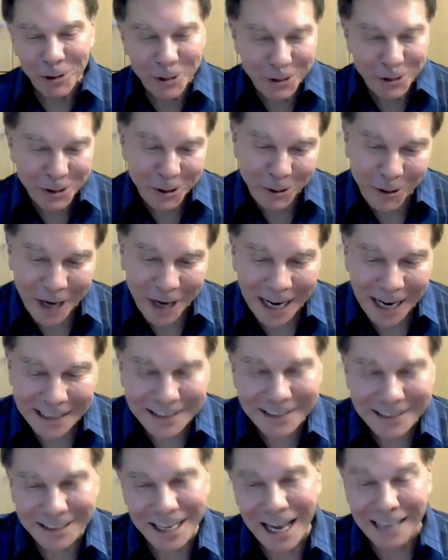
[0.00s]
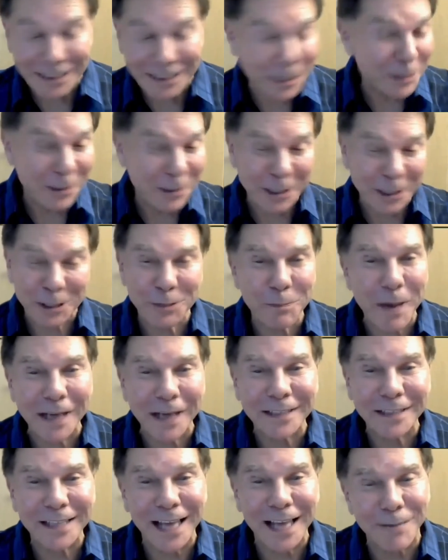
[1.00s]
Well, you know, I didn't
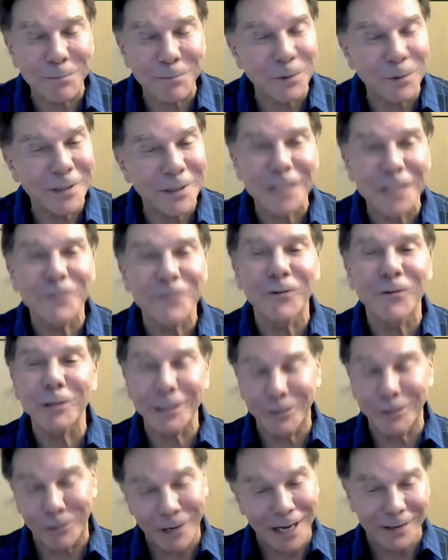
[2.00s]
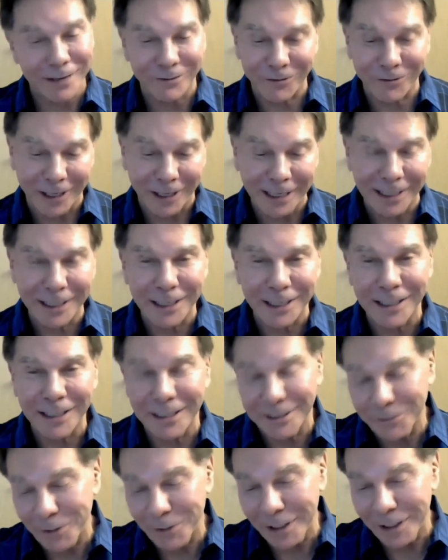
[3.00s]
expect that, but that's very gratifying
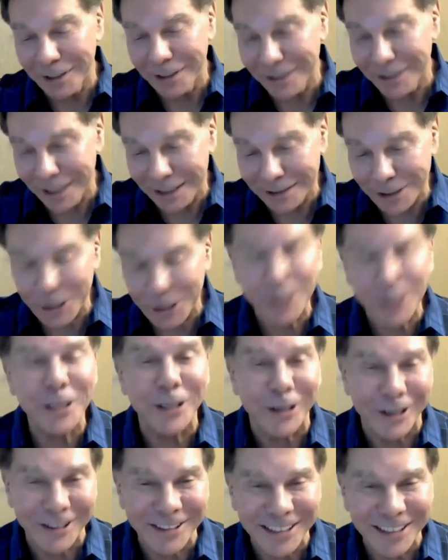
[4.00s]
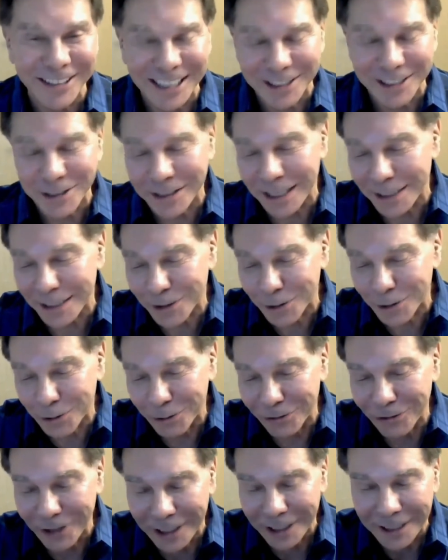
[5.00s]
to hear. That's
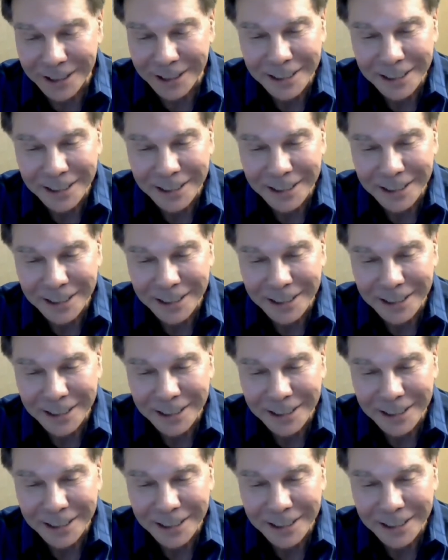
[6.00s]
terrific.